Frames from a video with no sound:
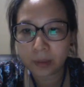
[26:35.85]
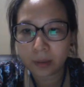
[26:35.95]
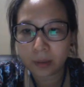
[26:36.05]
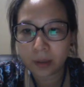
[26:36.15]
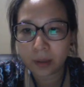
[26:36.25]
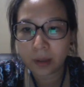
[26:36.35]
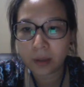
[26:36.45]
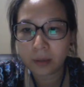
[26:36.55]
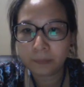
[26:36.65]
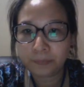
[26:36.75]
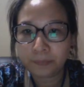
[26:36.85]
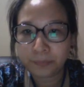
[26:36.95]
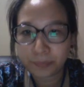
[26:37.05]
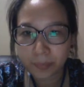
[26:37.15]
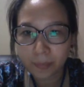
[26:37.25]
okay,
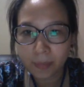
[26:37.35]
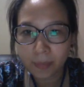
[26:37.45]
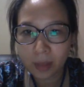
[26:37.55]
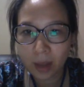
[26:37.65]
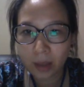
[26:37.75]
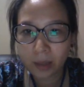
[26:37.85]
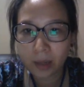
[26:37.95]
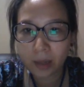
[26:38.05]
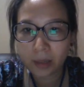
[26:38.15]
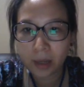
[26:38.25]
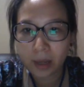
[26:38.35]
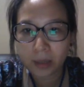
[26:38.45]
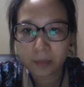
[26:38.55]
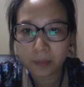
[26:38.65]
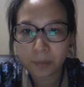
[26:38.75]
and then the
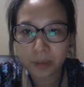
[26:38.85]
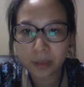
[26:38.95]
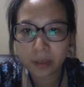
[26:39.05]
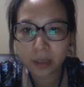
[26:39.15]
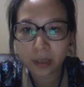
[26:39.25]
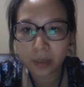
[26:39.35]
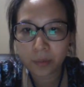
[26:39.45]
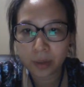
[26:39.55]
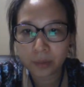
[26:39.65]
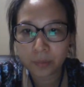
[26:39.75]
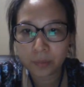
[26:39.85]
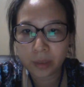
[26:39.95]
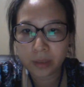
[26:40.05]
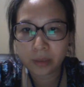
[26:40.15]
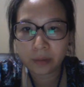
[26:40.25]
purchasing request will
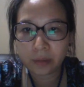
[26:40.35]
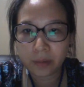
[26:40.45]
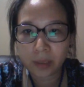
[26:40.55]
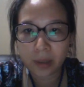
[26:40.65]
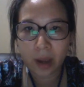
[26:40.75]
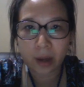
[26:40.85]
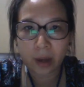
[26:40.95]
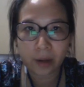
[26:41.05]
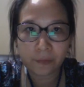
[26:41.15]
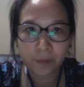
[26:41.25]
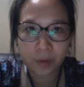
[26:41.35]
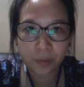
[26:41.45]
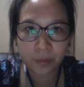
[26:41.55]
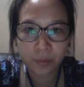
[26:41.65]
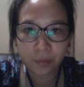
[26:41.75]
generate the RFQ,
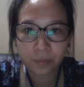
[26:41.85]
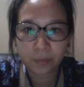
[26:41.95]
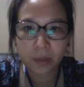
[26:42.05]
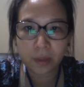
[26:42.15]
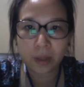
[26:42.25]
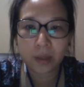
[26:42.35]
okay.